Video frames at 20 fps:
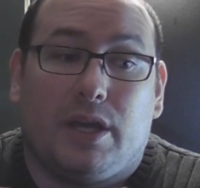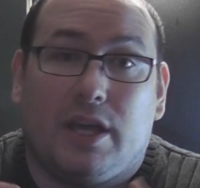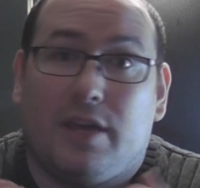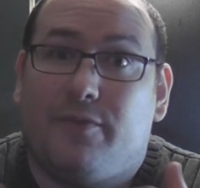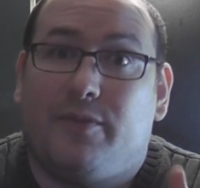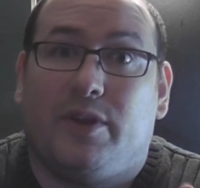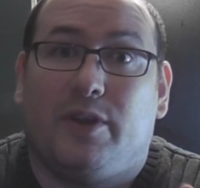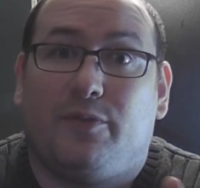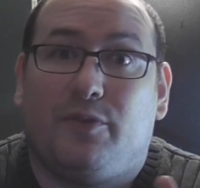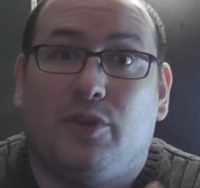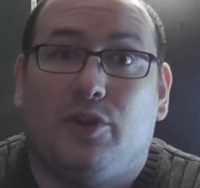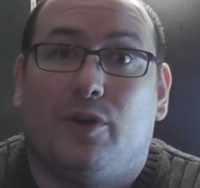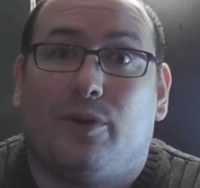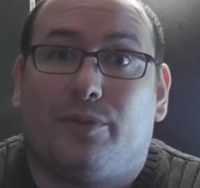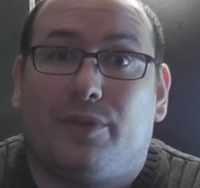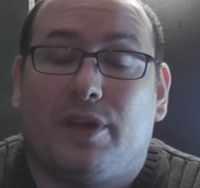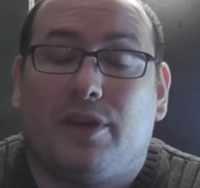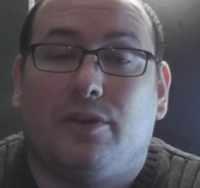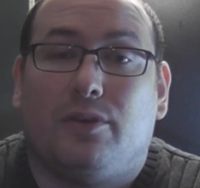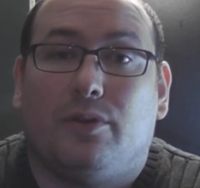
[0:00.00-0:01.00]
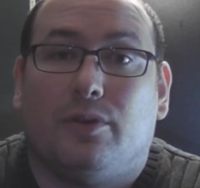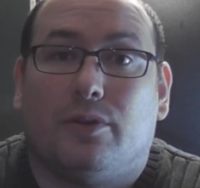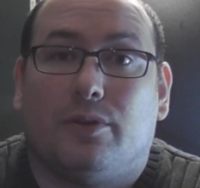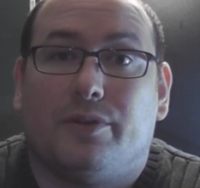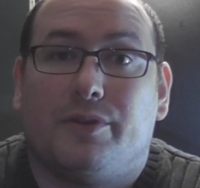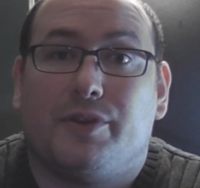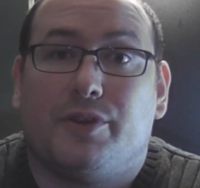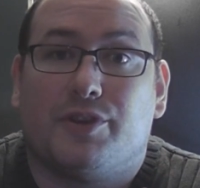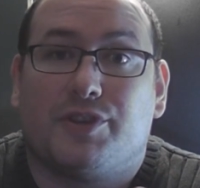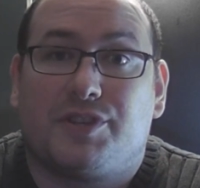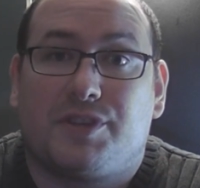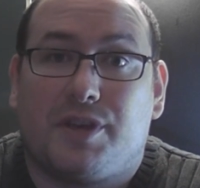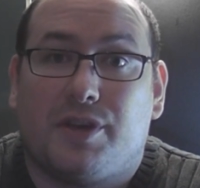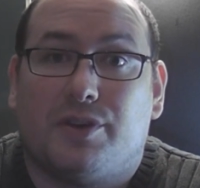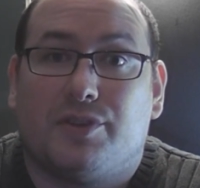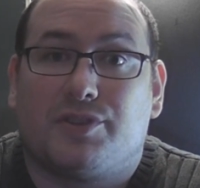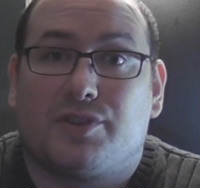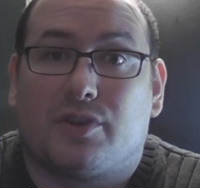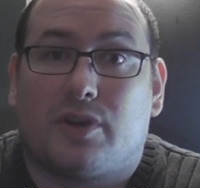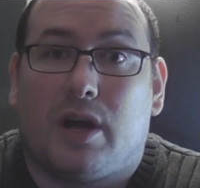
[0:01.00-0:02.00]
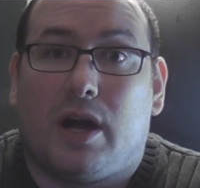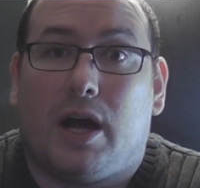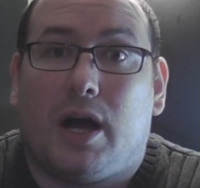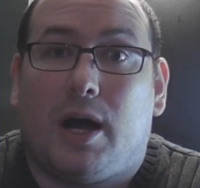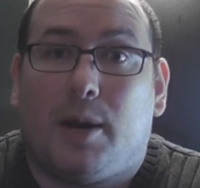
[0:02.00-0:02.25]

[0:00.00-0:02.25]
even if you don't think your skills are